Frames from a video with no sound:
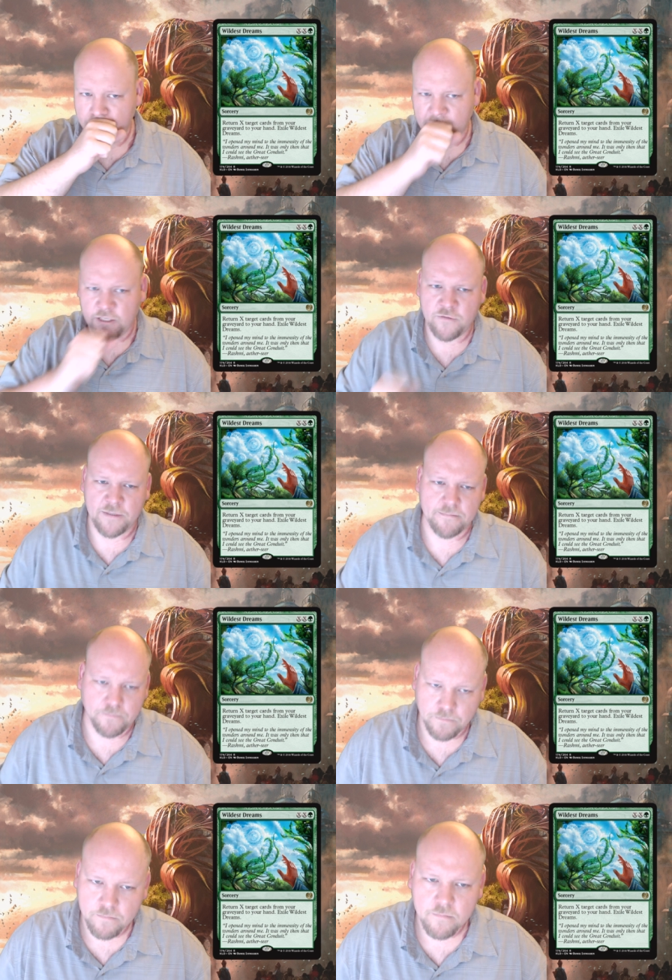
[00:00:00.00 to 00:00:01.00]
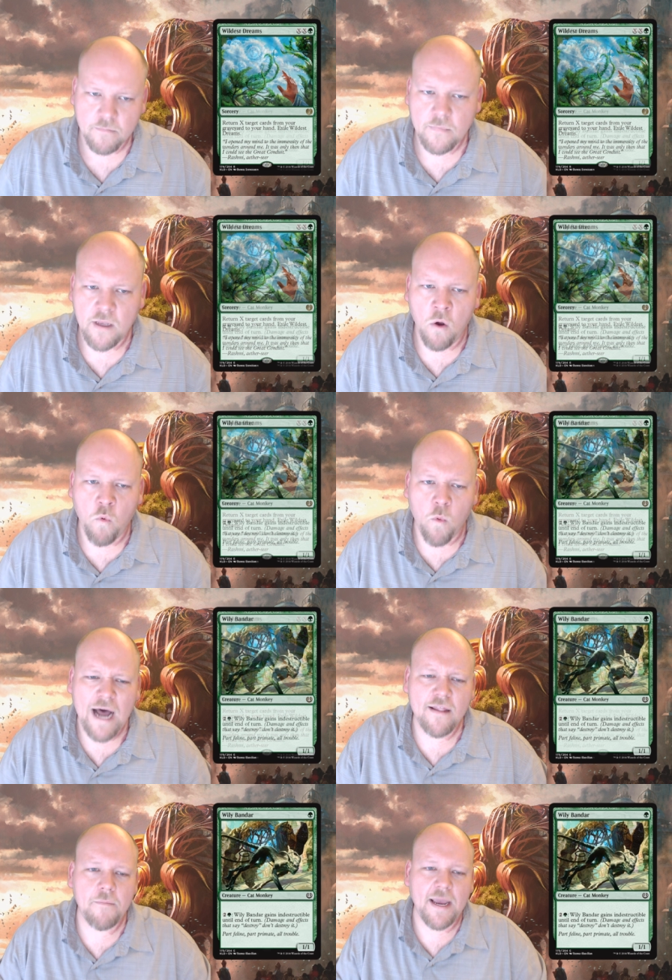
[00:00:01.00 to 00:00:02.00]
Excuse me.
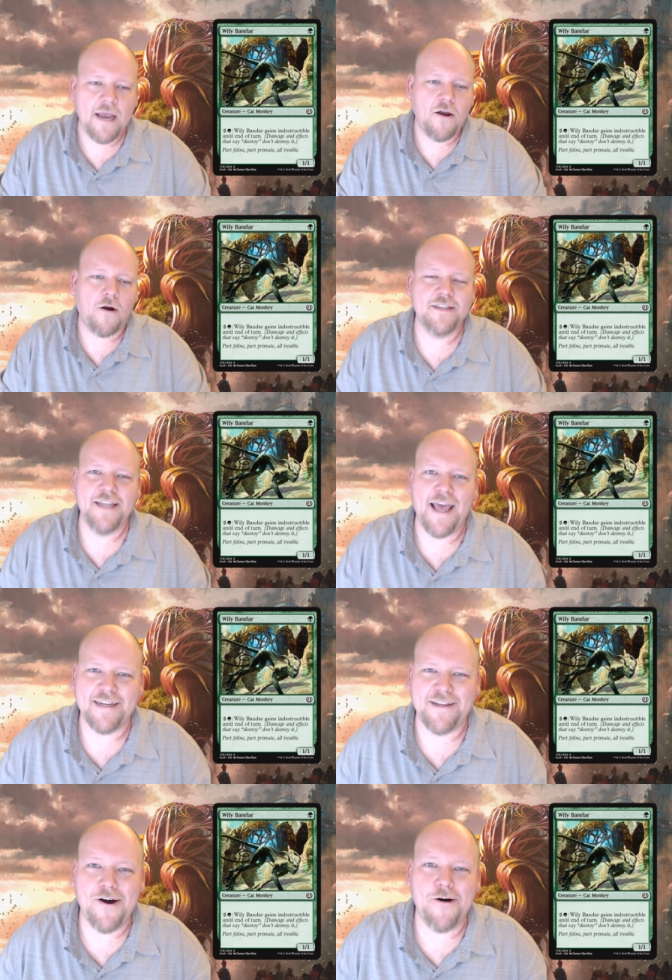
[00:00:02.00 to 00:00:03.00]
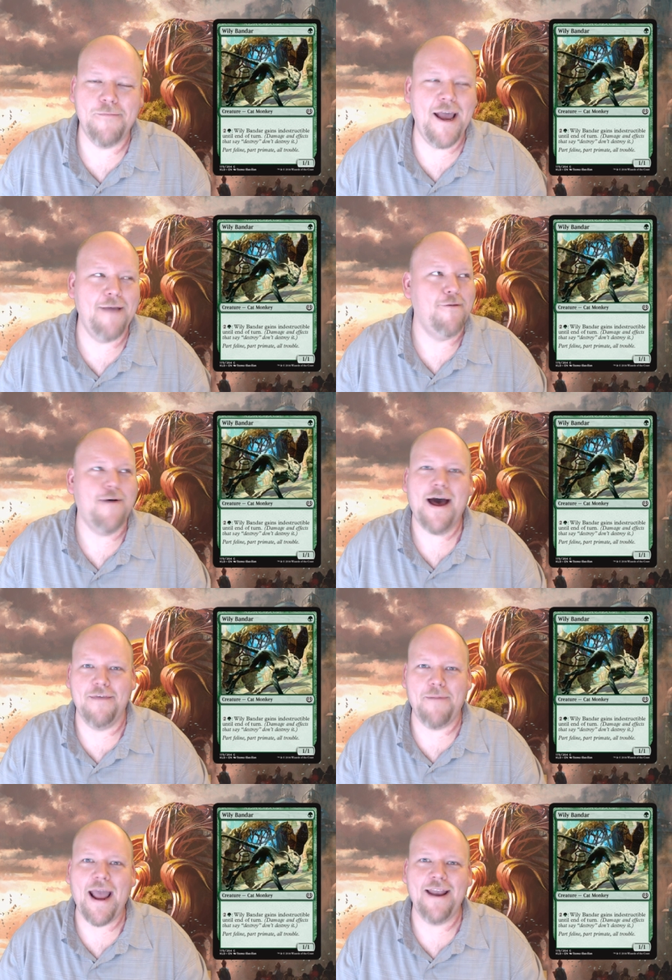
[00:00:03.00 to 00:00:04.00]
Wily Bandar is next. Oh, baby, Wily
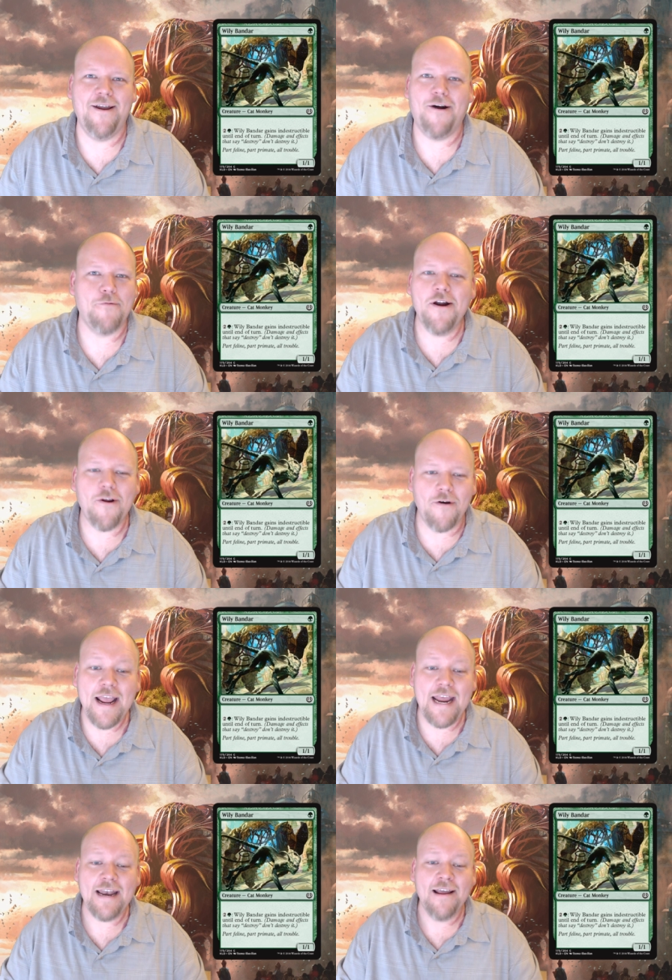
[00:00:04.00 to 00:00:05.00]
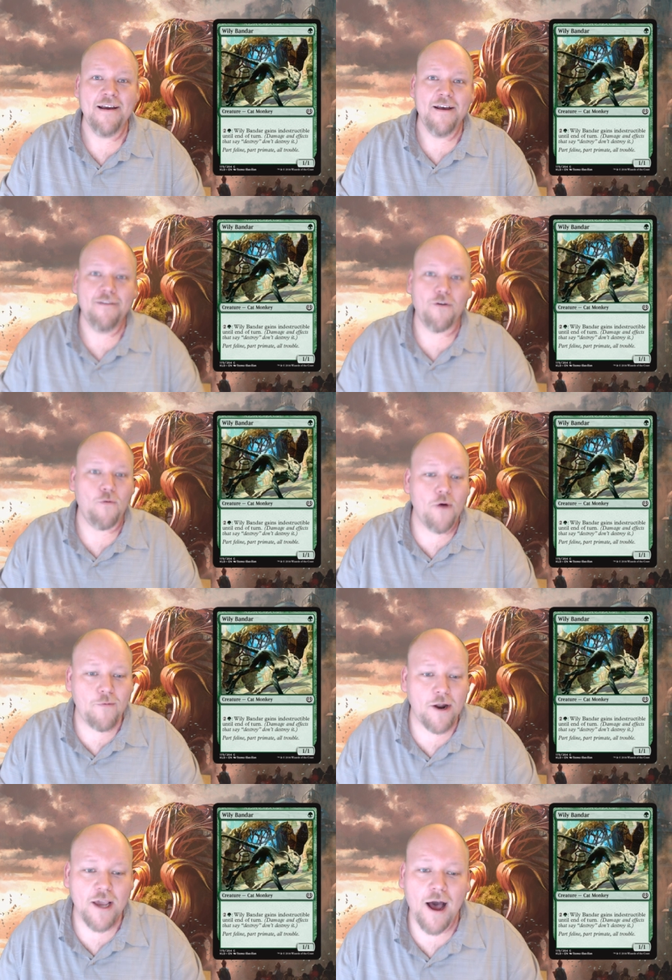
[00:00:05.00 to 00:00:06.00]
Bandar. One green for a
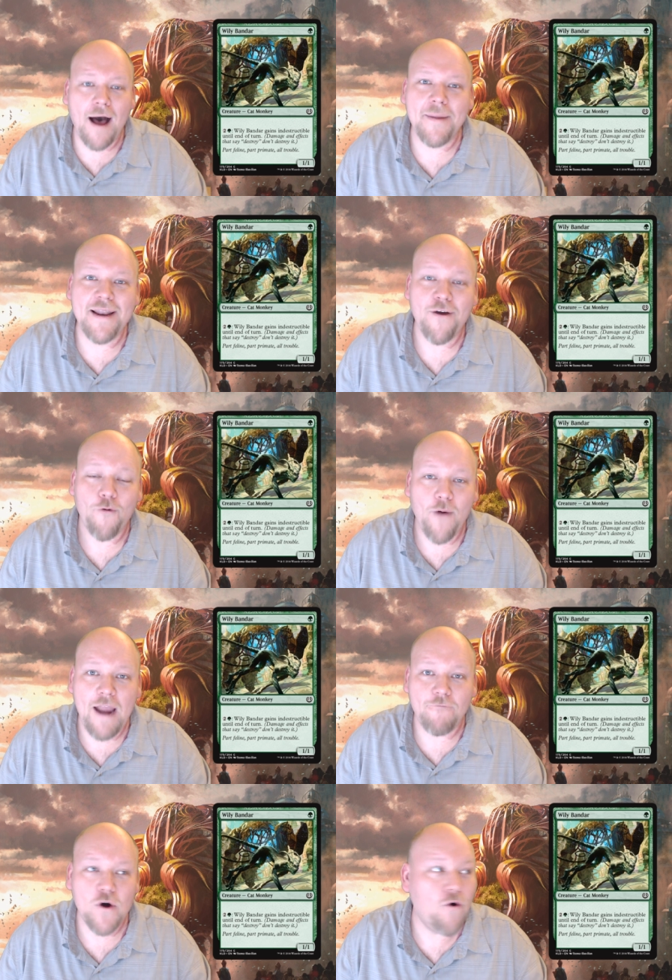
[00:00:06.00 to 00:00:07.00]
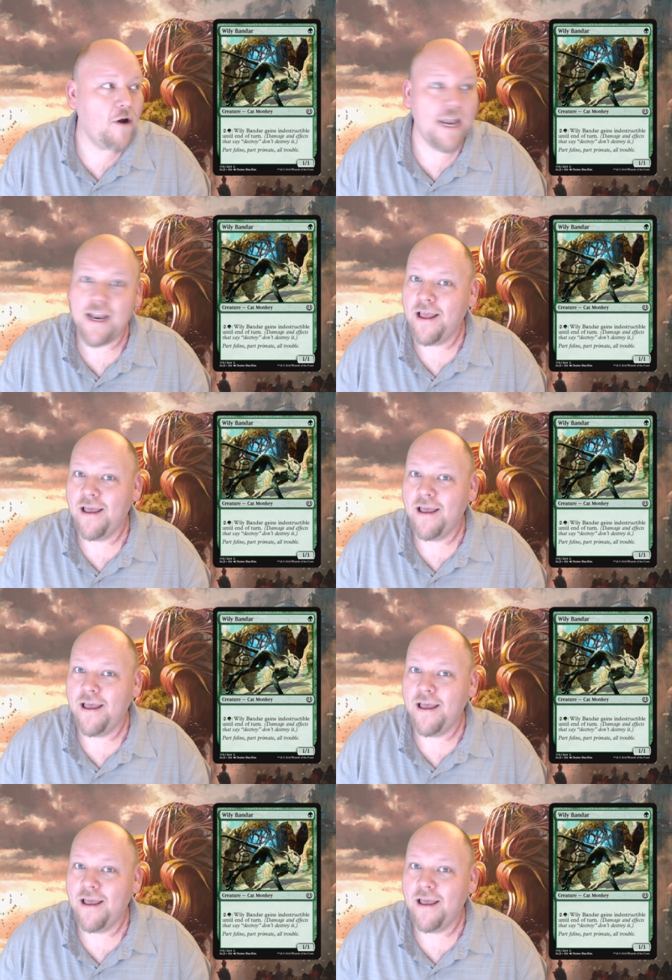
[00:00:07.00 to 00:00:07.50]
1-1 common. Wait for it.